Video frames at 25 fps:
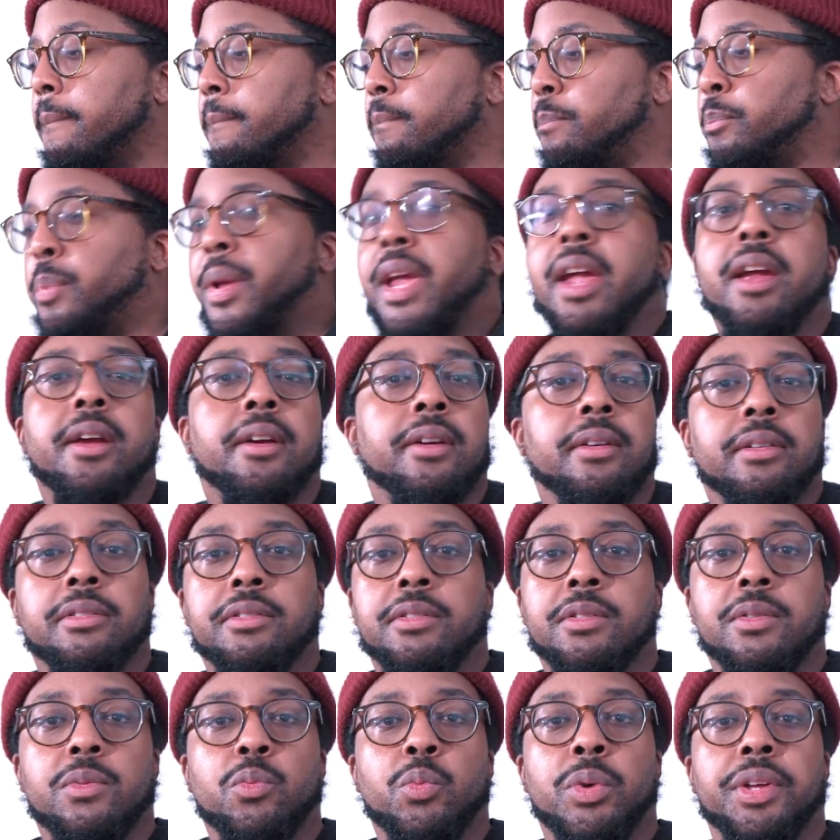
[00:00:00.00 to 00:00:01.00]

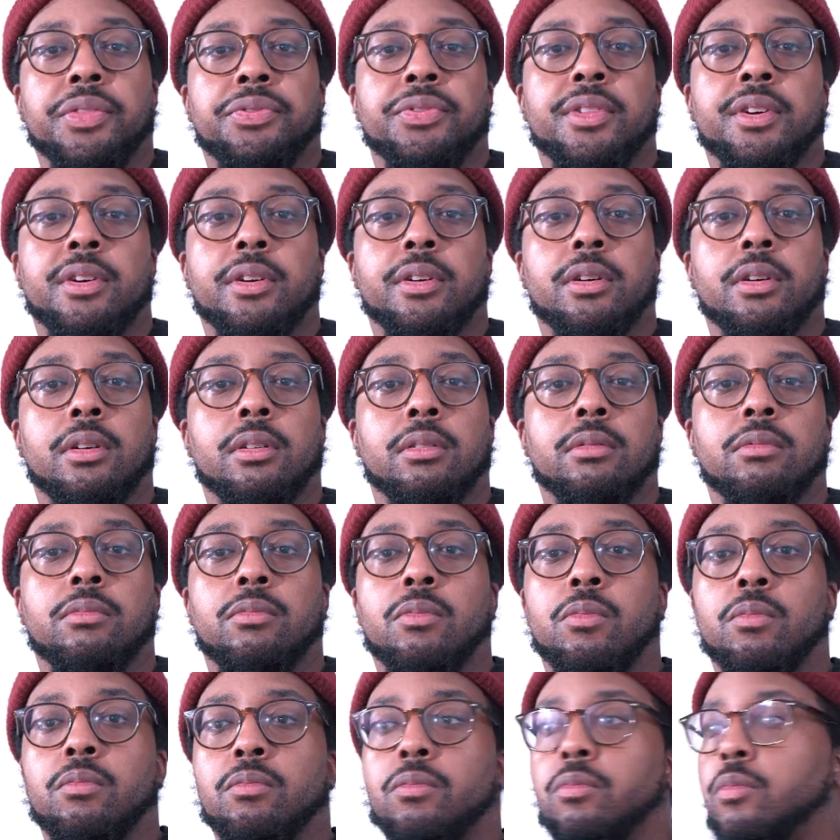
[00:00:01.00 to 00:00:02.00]
pairs with the
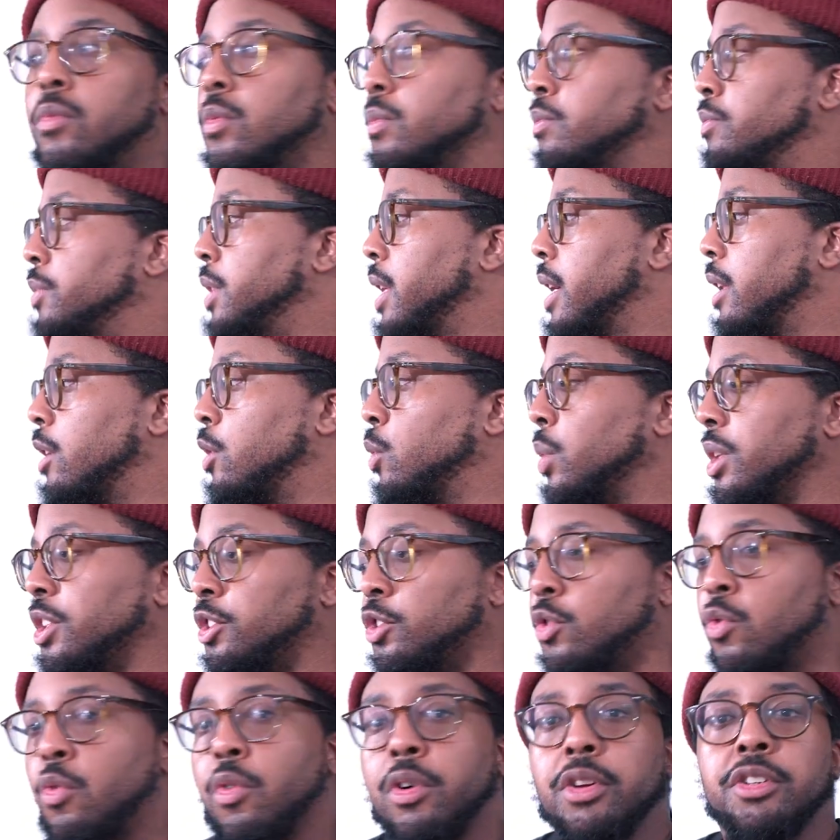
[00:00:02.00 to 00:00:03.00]

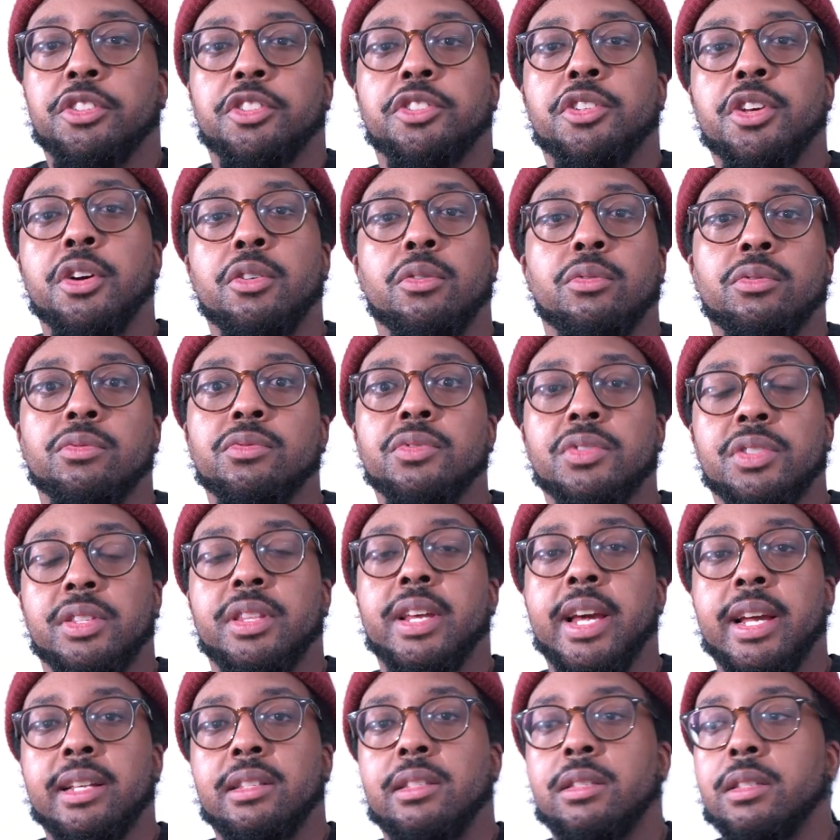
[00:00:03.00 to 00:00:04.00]
yellowish orange tones
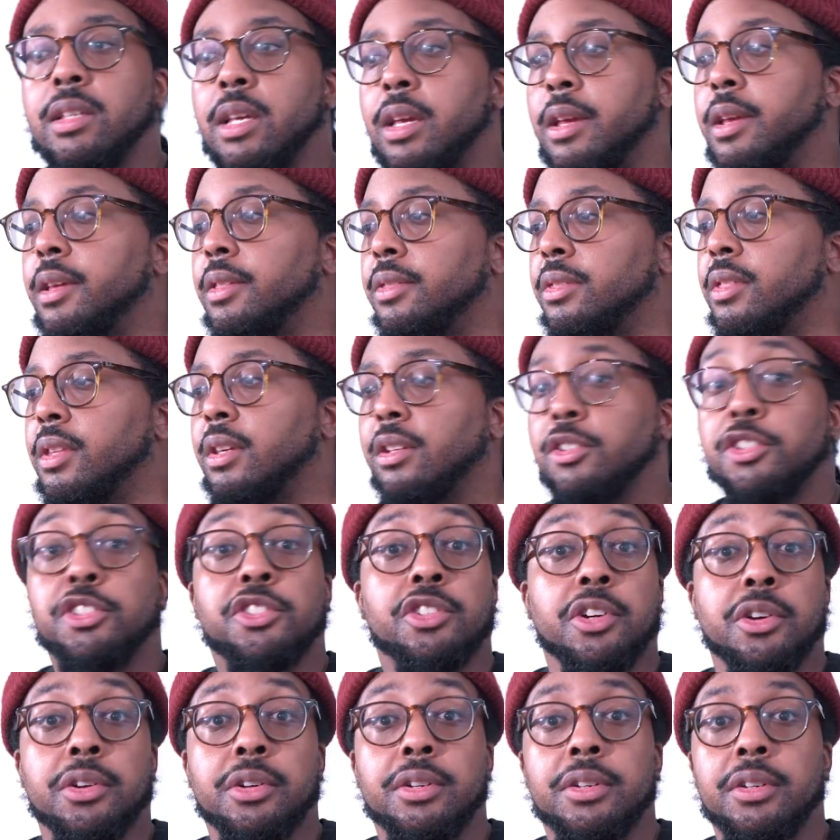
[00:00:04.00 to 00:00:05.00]
that's in the
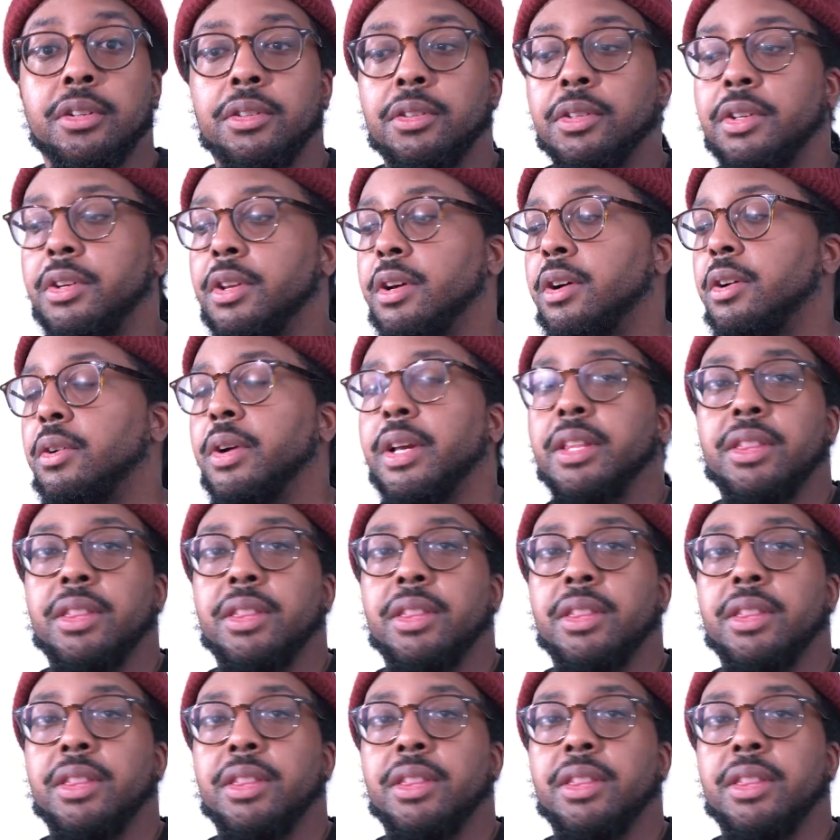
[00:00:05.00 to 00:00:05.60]
shirt, you know.